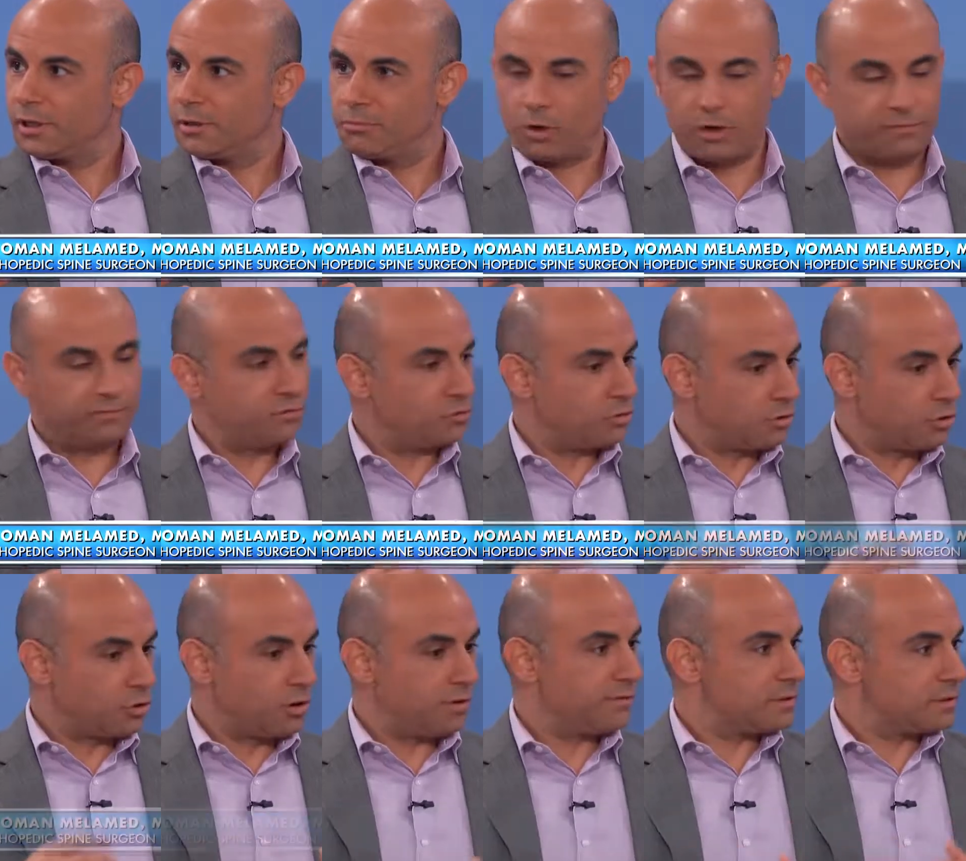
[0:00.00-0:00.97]
But if your
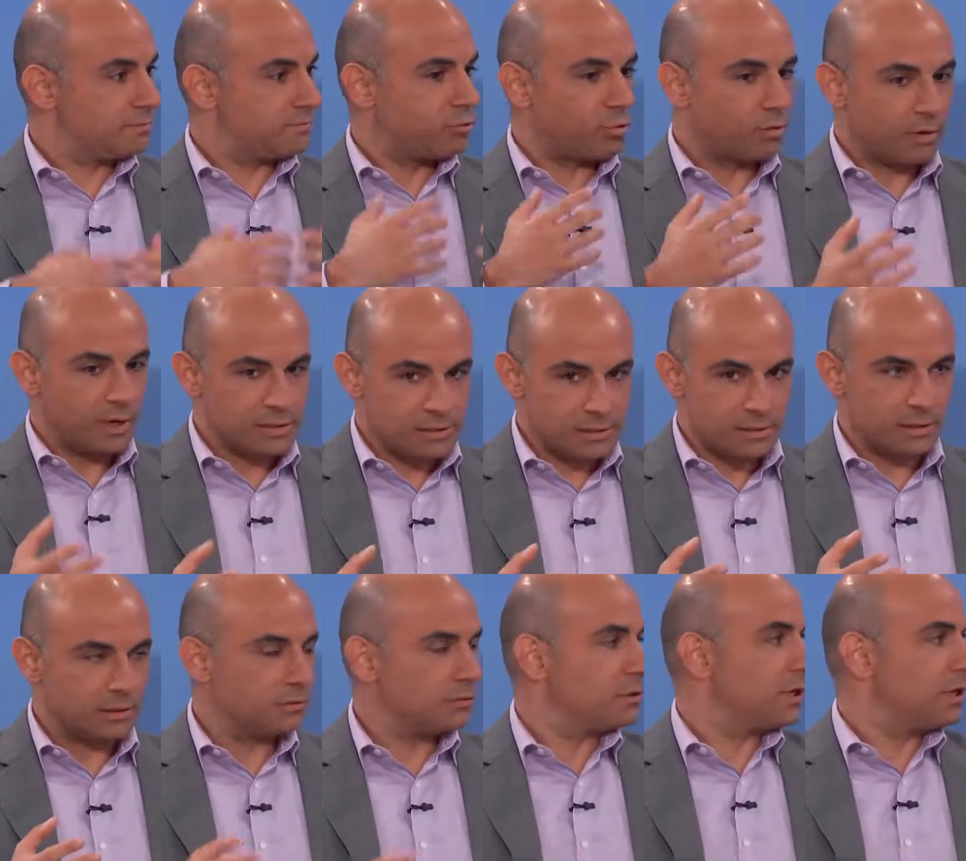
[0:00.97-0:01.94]
curve is
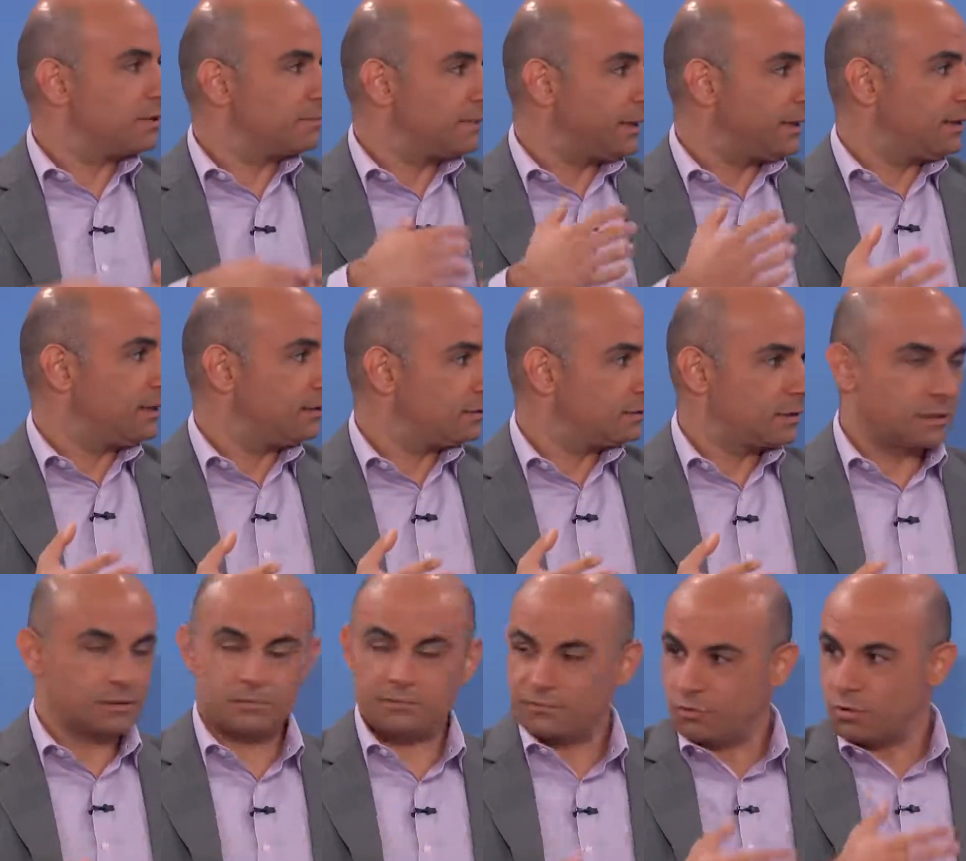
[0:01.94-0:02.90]
progressing and you're getting pain,
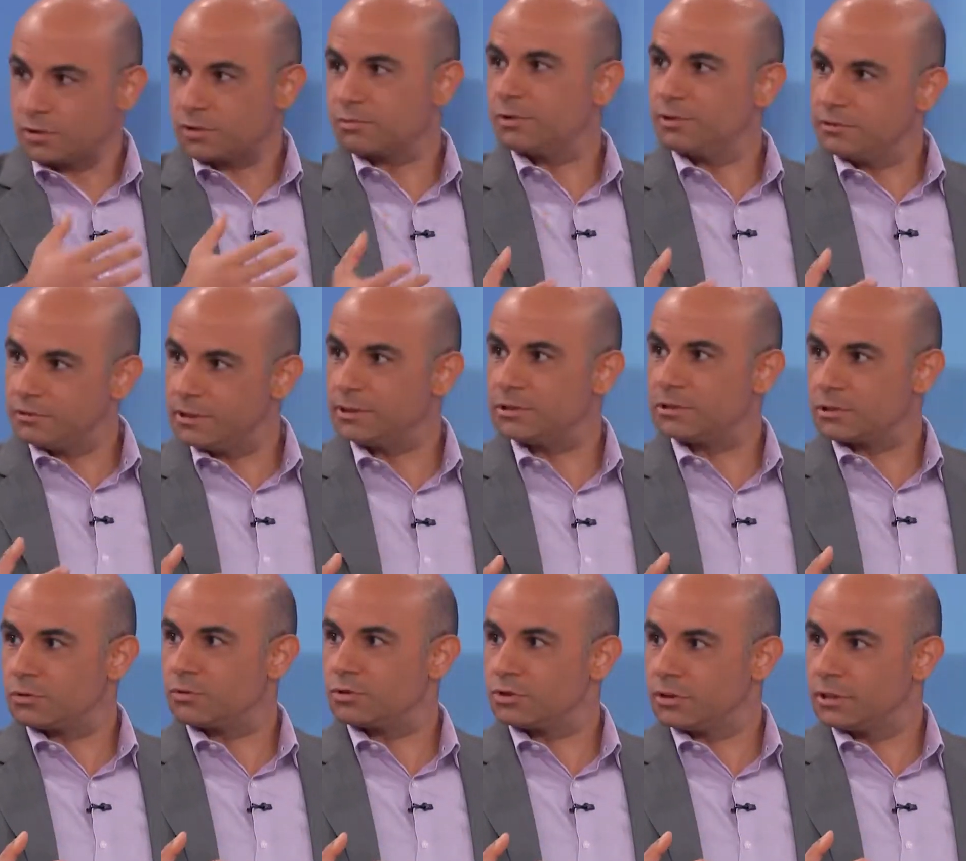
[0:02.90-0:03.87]
that's of course when you need
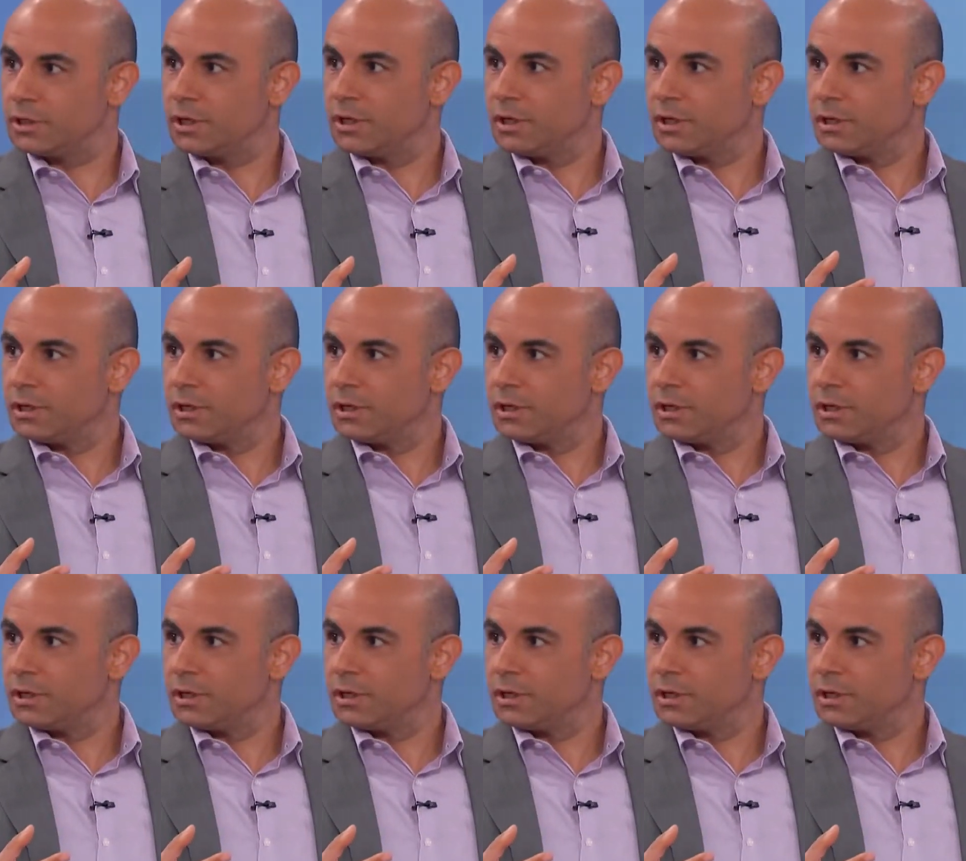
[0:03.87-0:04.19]
surgery.